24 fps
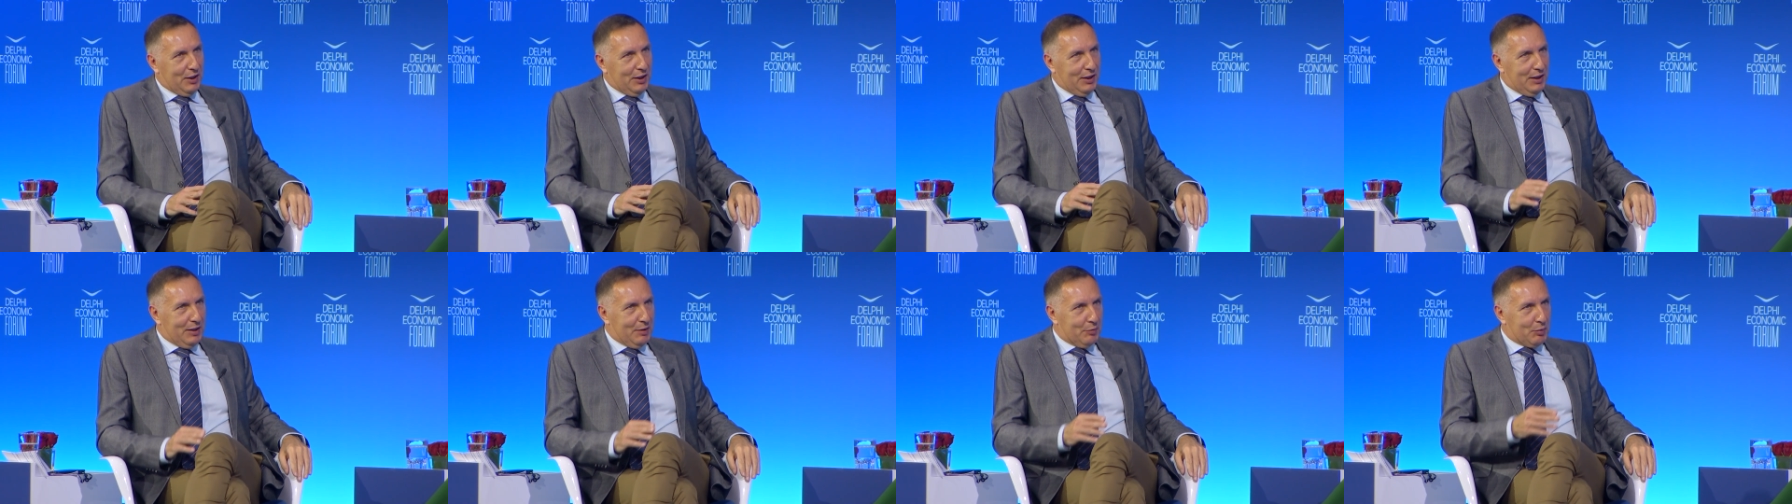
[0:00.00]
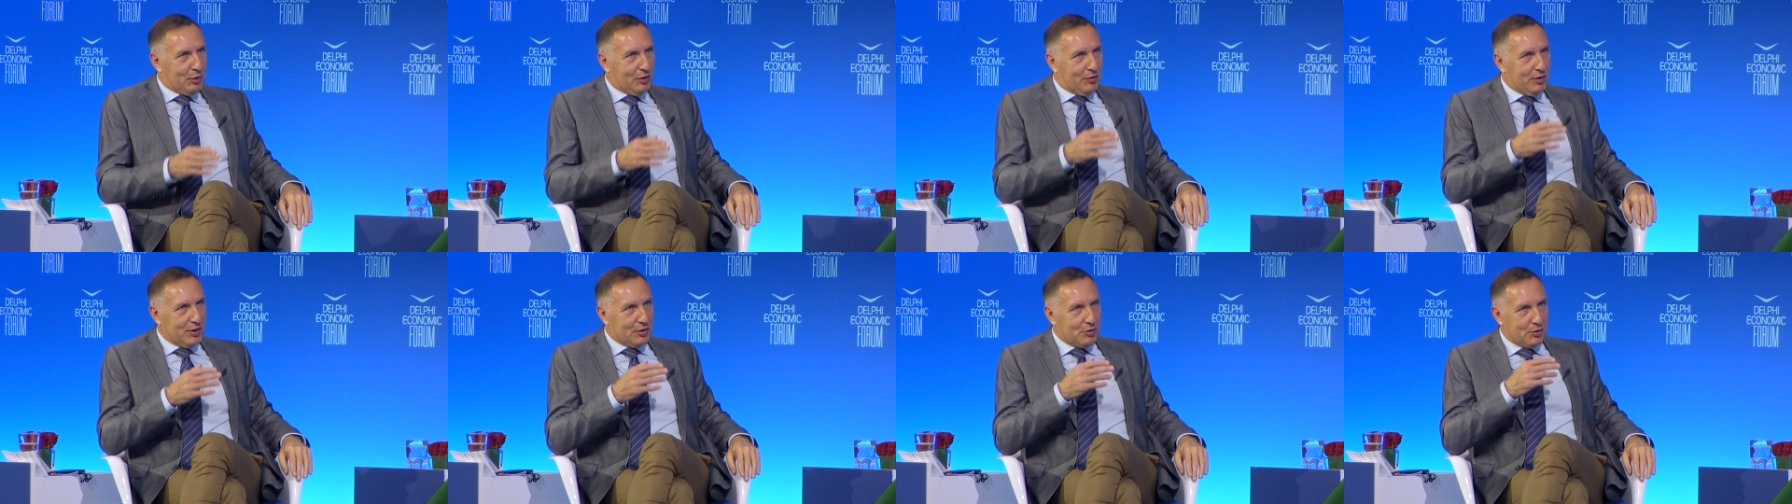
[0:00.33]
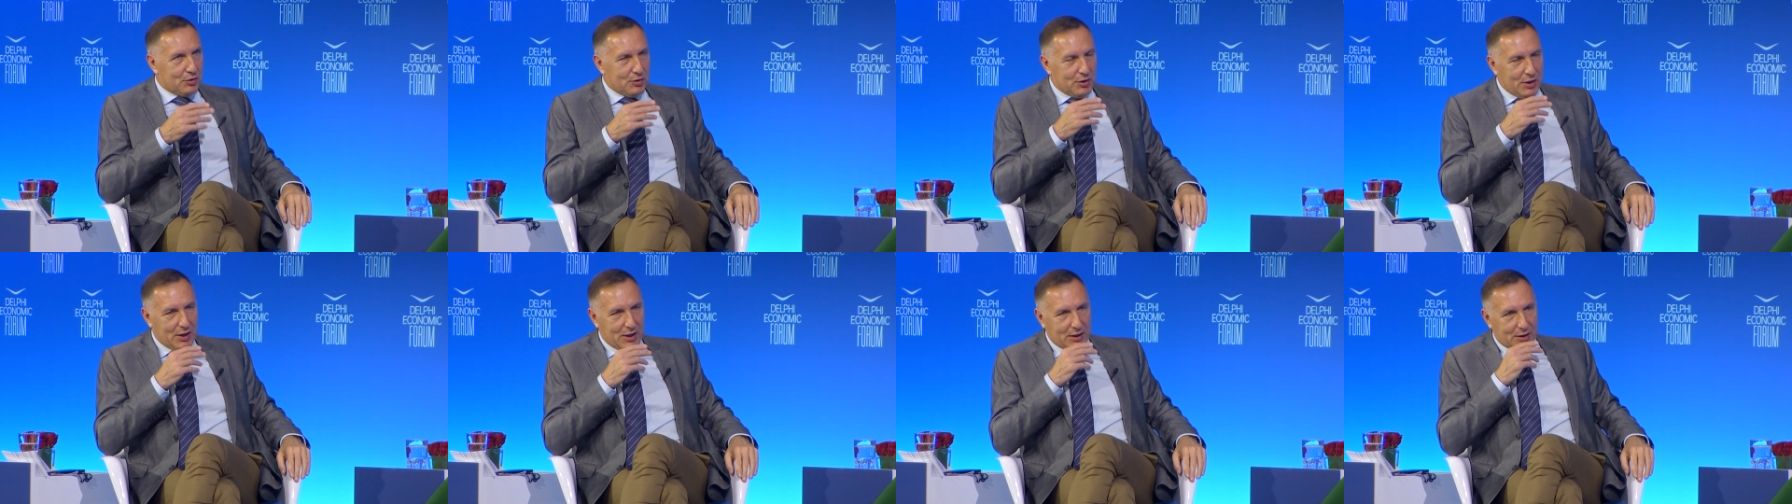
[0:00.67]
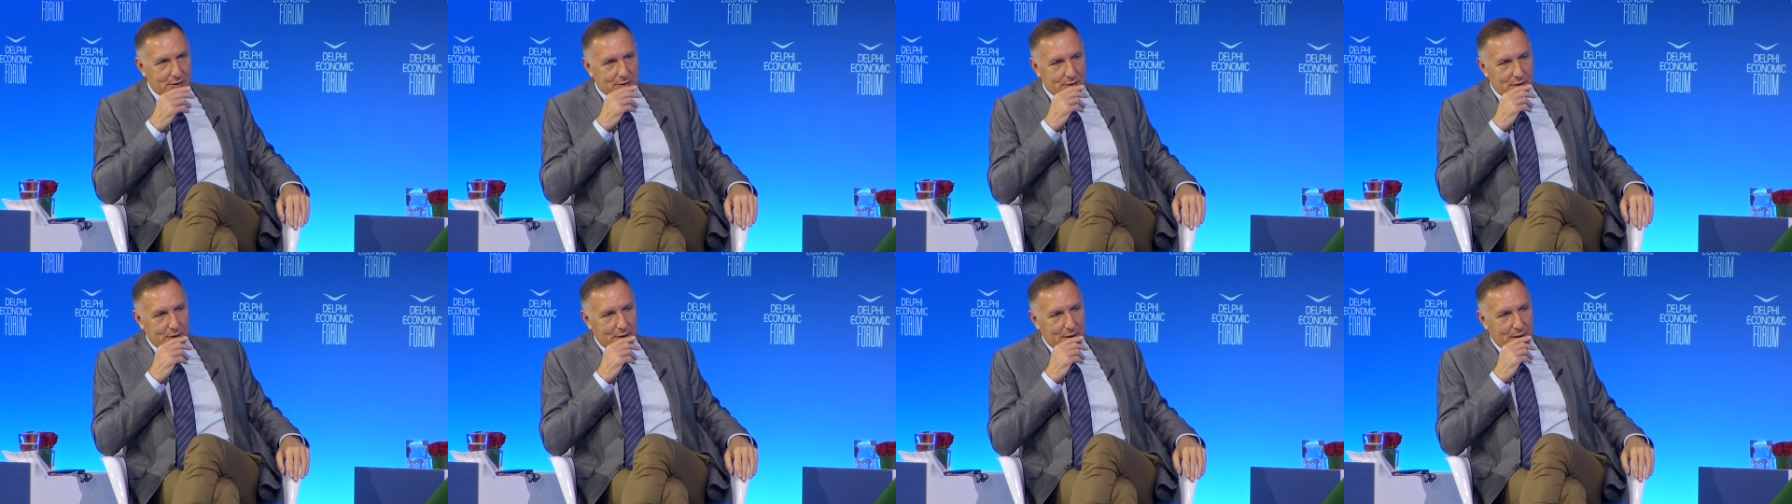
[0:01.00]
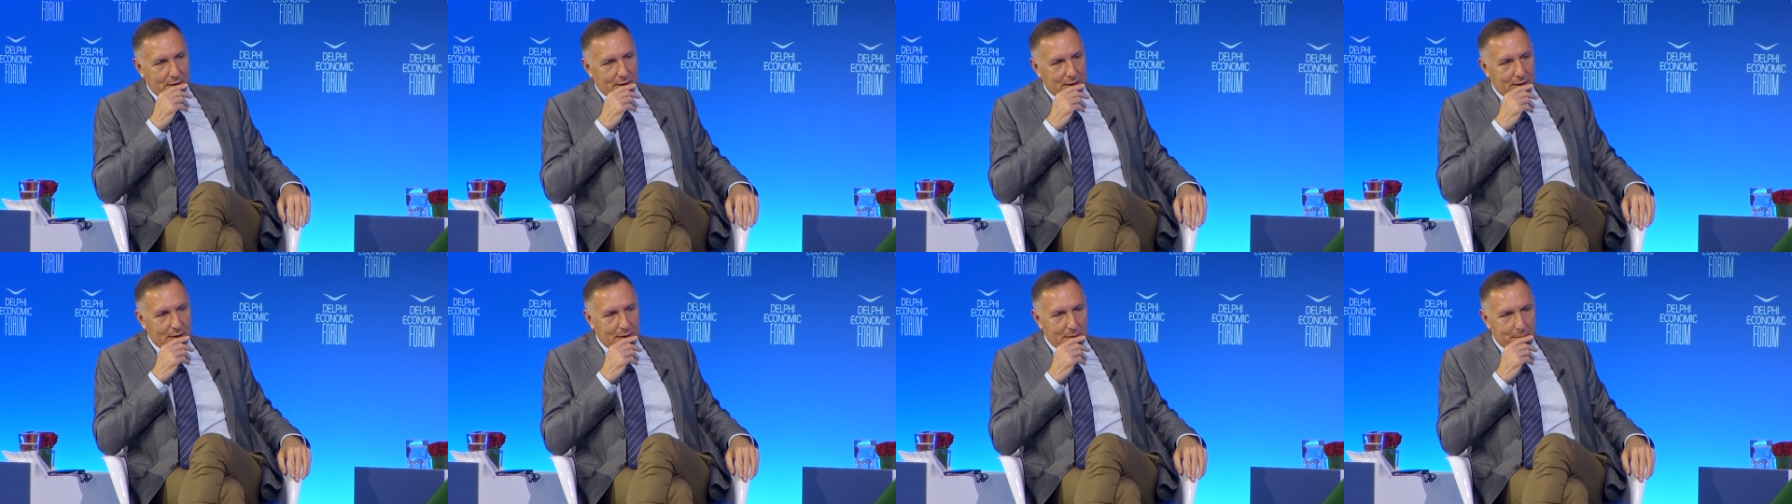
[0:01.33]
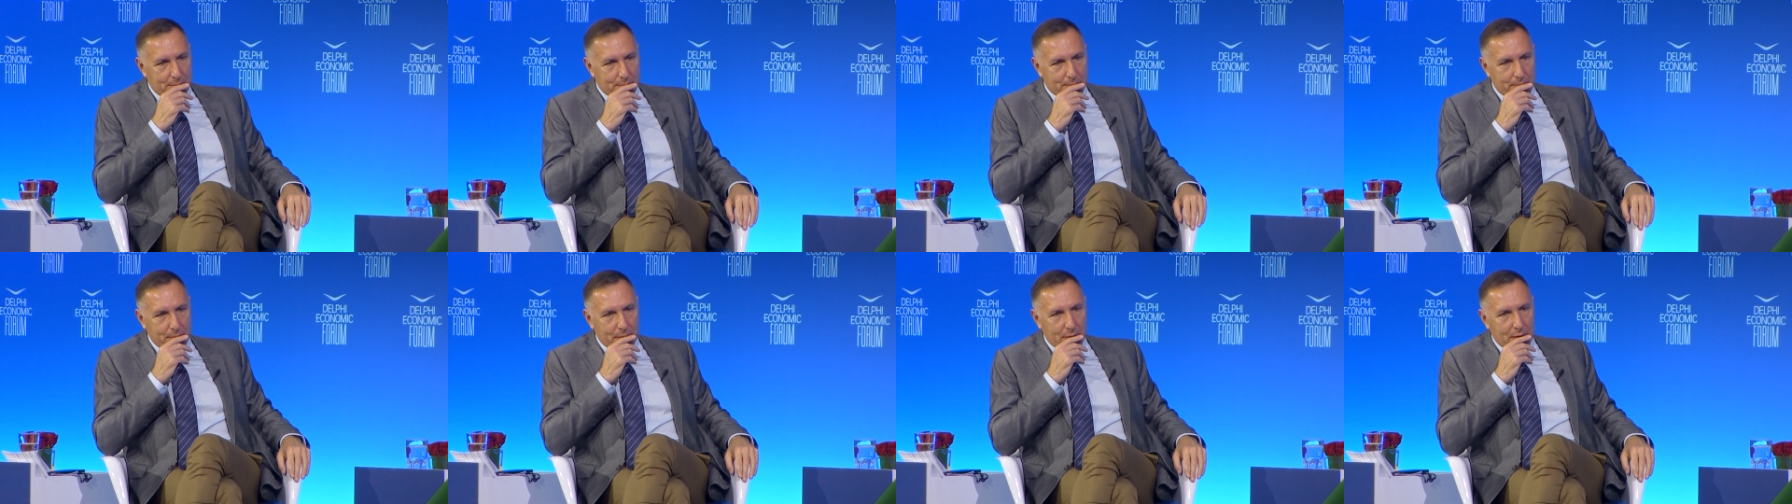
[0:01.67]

Uh, Professor Sachs, um,